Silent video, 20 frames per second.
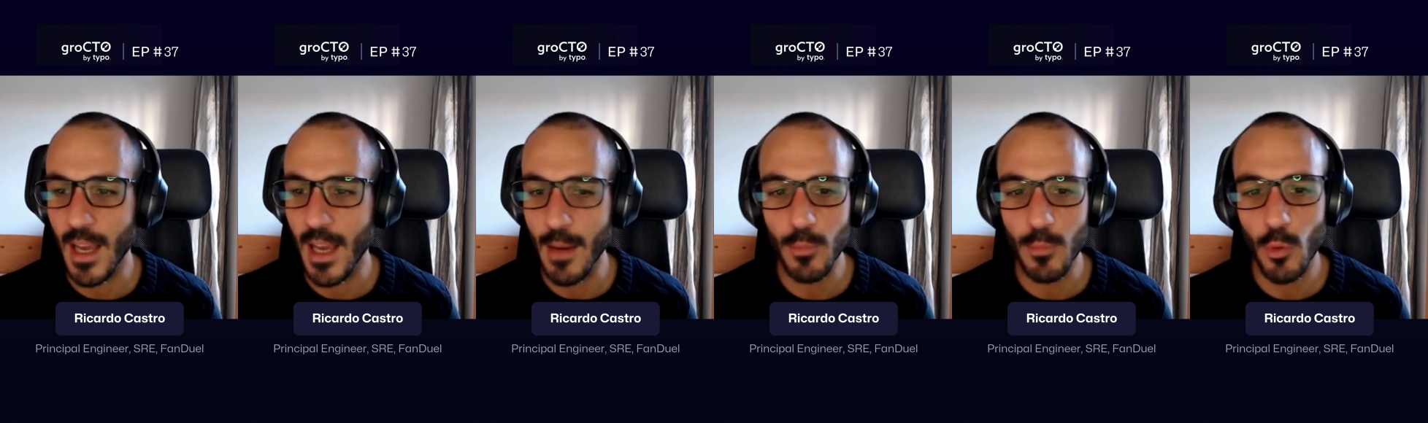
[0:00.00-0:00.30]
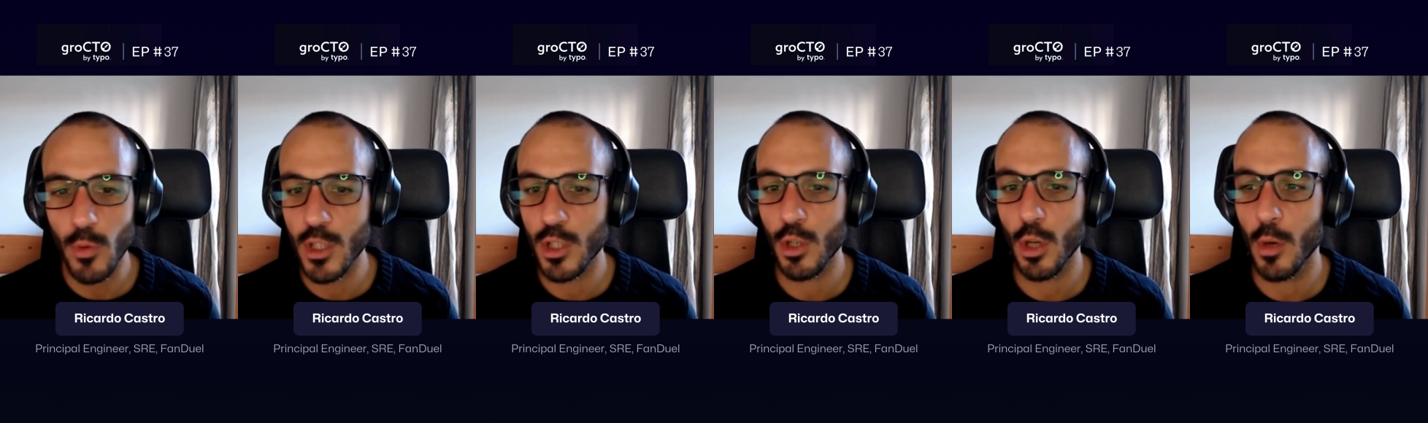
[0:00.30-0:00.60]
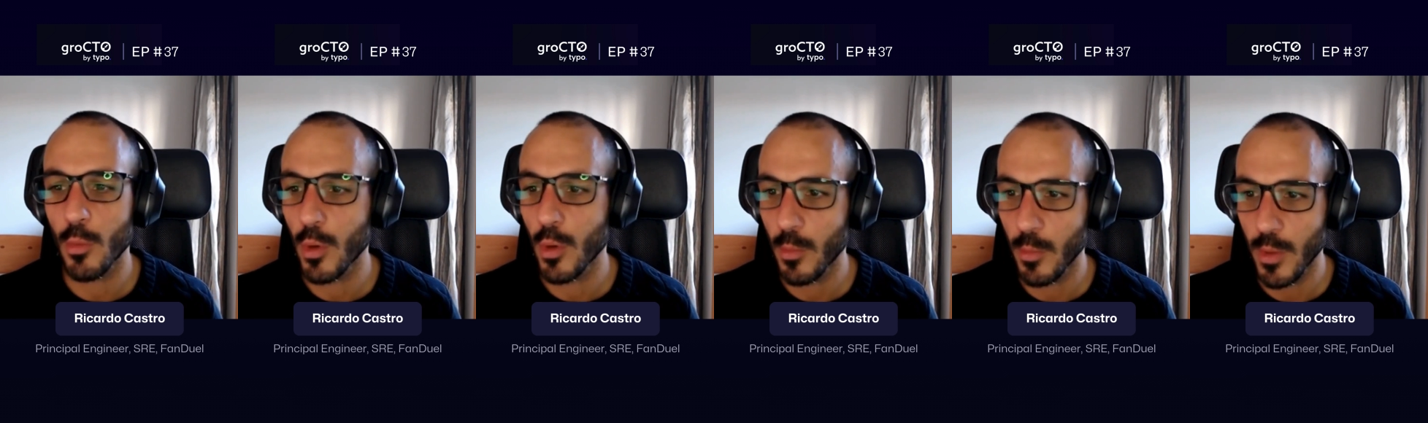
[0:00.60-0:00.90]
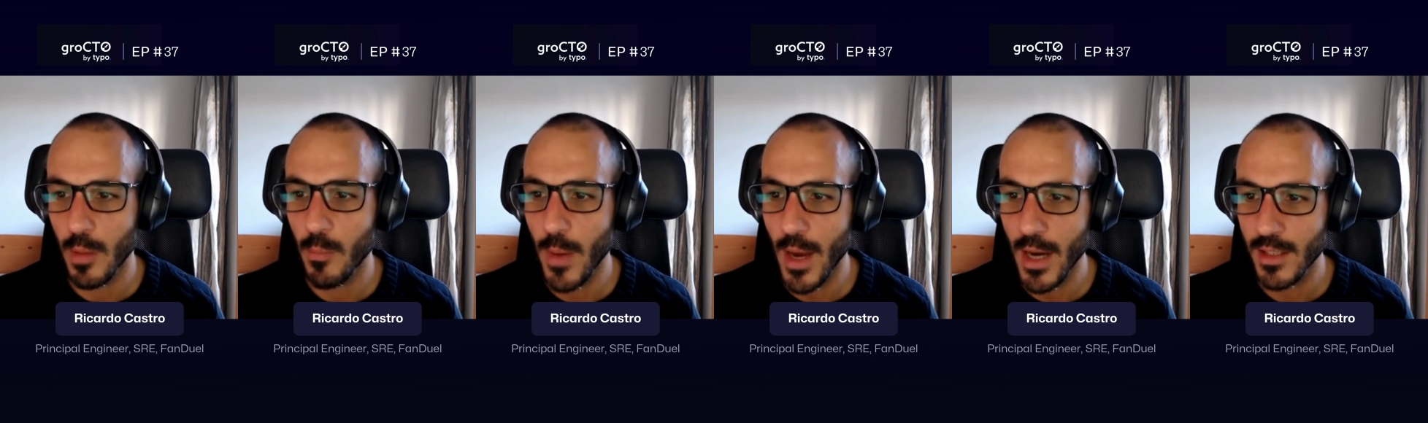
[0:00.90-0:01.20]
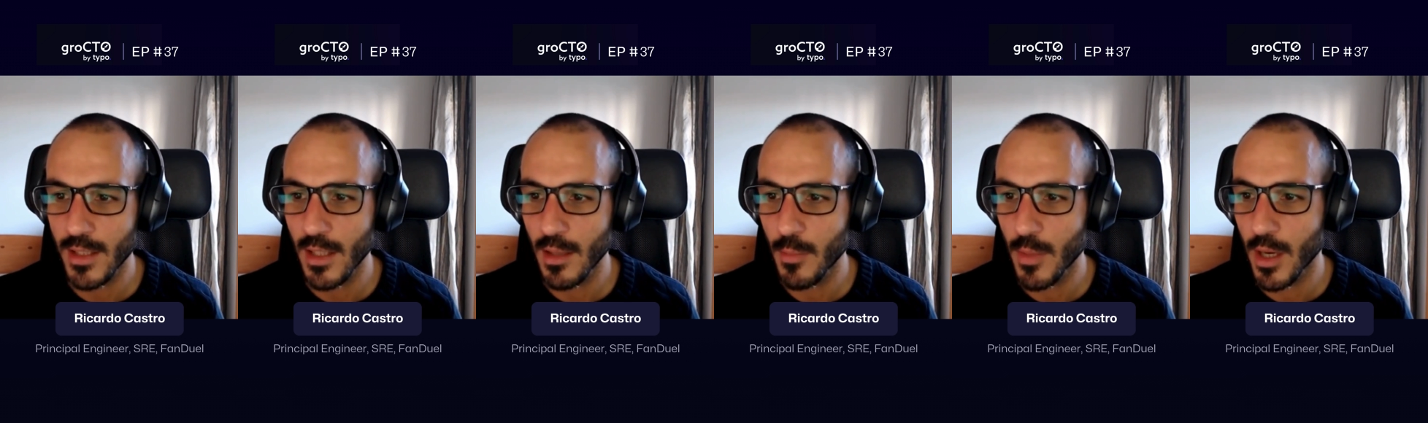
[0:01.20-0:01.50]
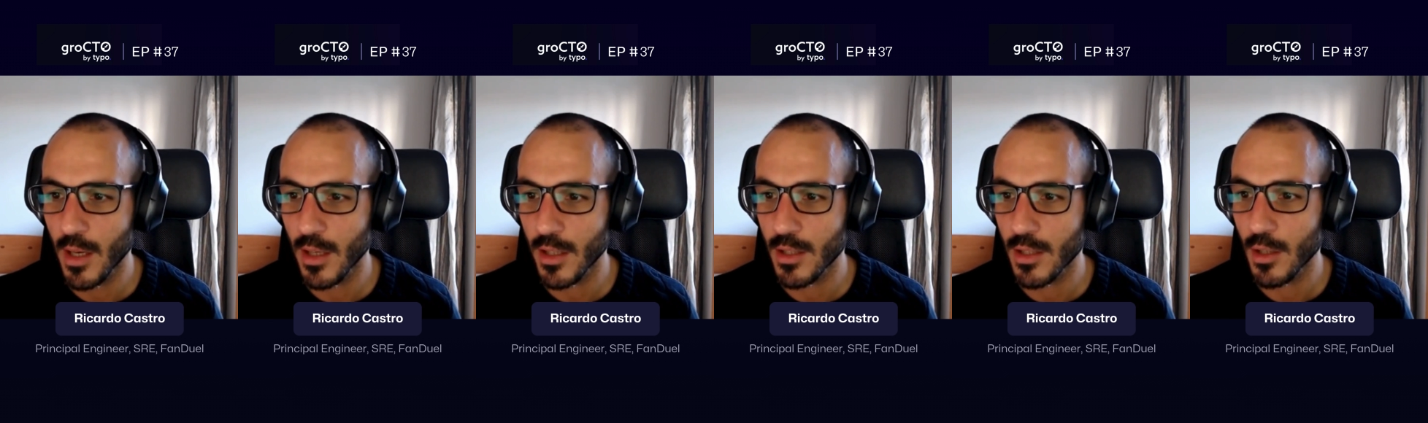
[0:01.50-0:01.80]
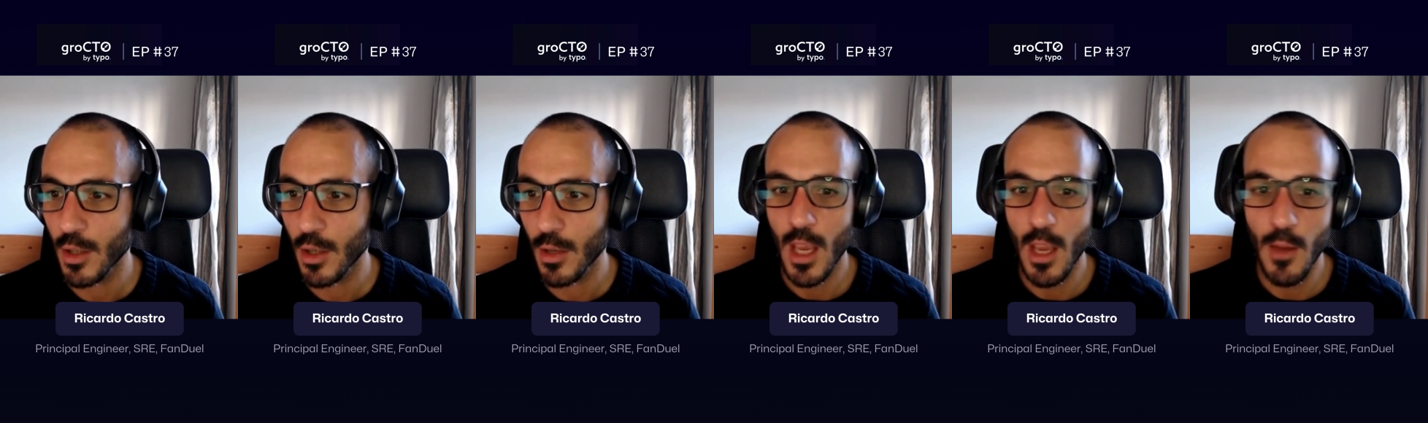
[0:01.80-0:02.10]
Time to restore will be impacted
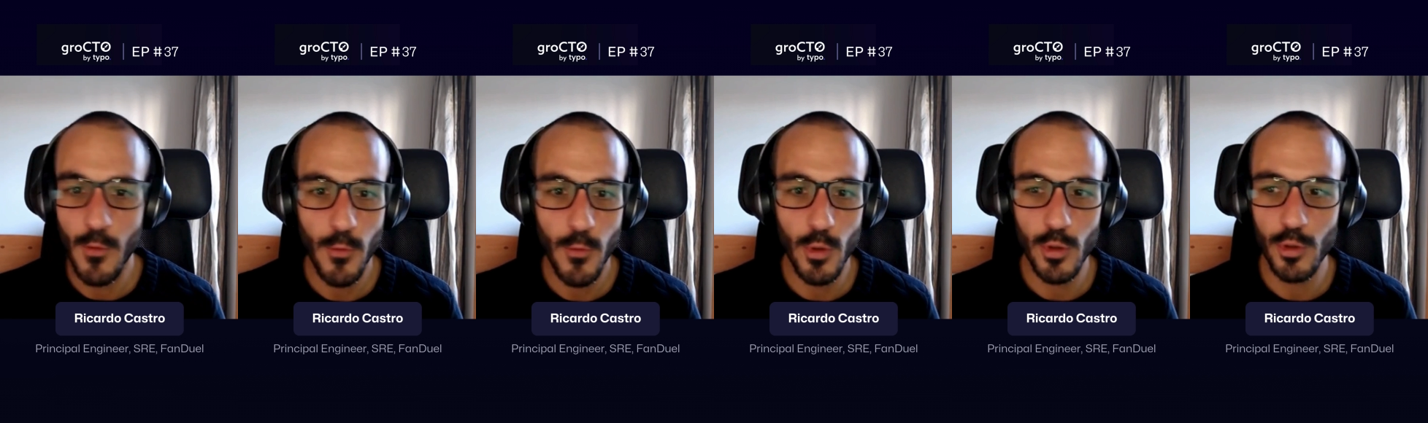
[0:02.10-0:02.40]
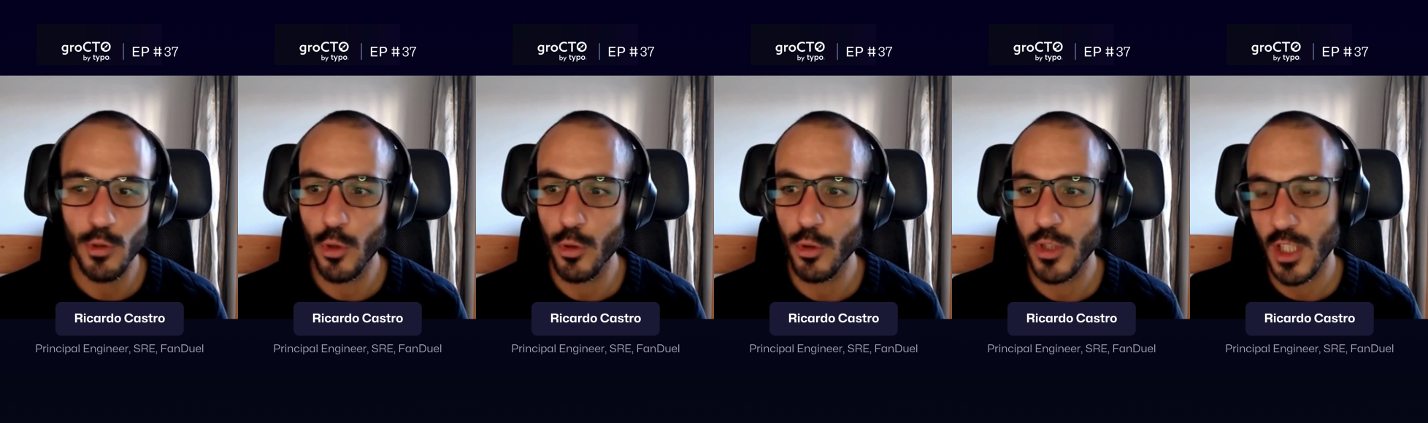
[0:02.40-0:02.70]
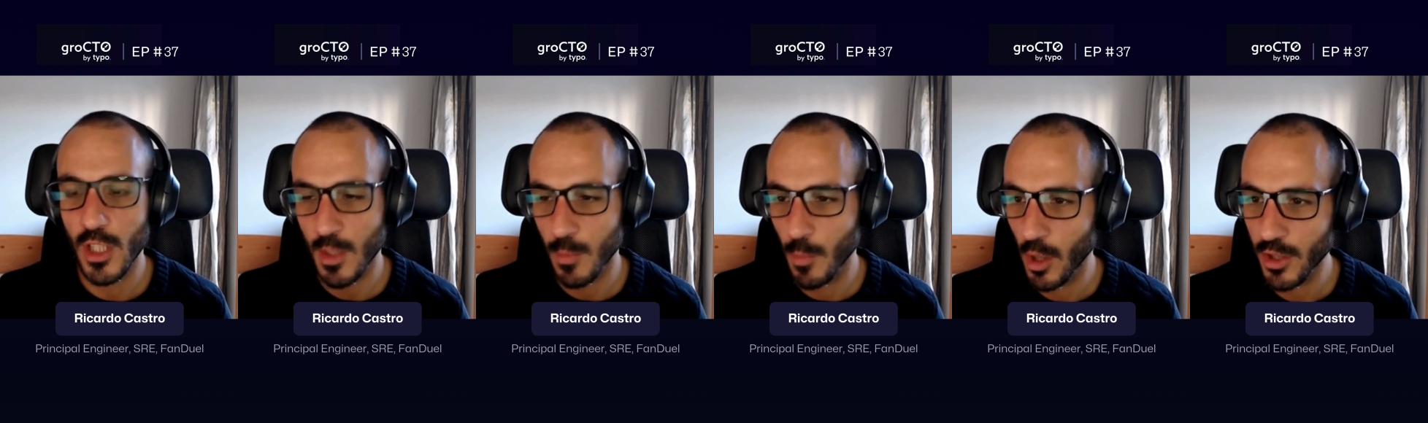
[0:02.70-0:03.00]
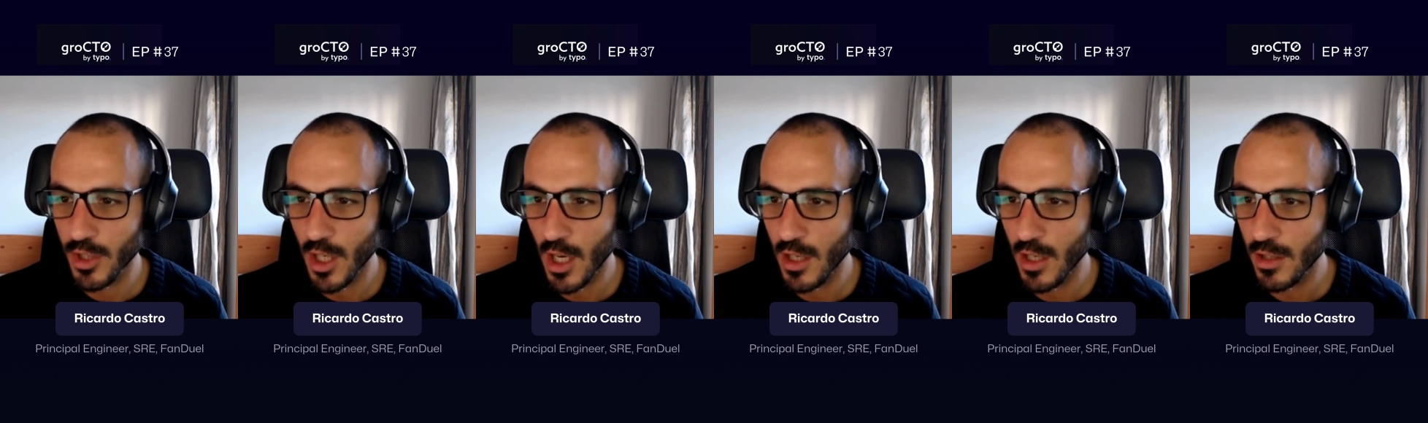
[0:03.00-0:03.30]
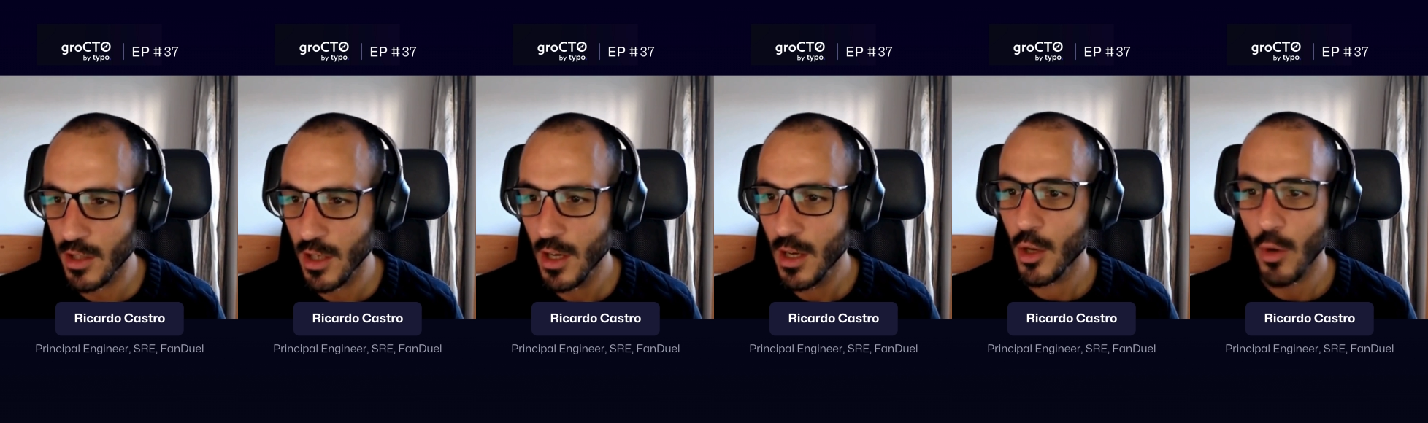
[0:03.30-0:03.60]
because if you introduce a small change,